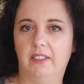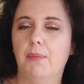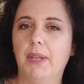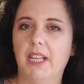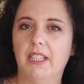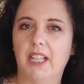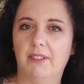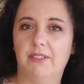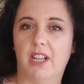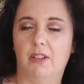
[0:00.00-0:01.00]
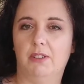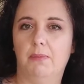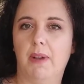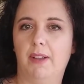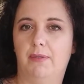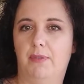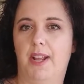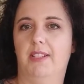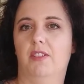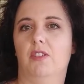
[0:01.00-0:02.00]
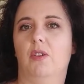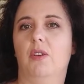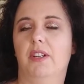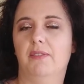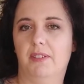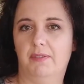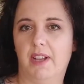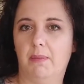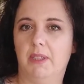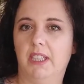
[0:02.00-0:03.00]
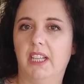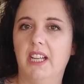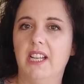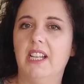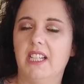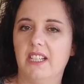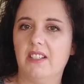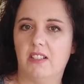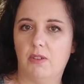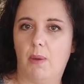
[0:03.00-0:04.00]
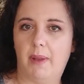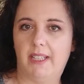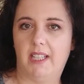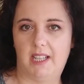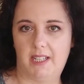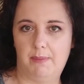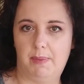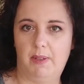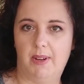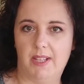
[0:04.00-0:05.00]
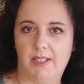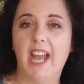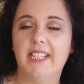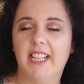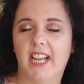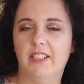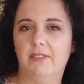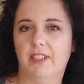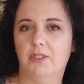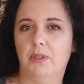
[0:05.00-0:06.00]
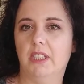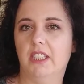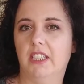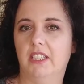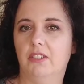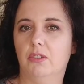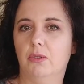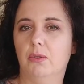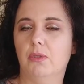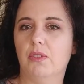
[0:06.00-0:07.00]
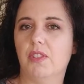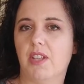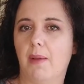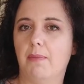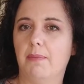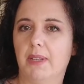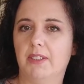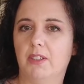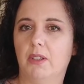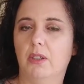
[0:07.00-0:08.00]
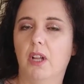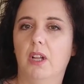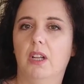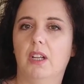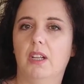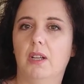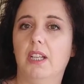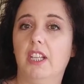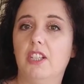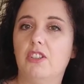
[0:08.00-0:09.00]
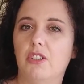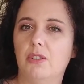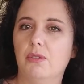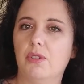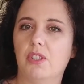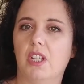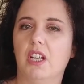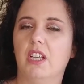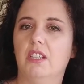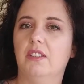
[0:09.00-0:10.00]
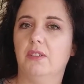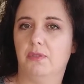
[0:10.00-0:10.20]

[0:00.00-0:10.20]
Being left out by friends or even family, it is a traumatic experience and can eventually lead to some mental issues in the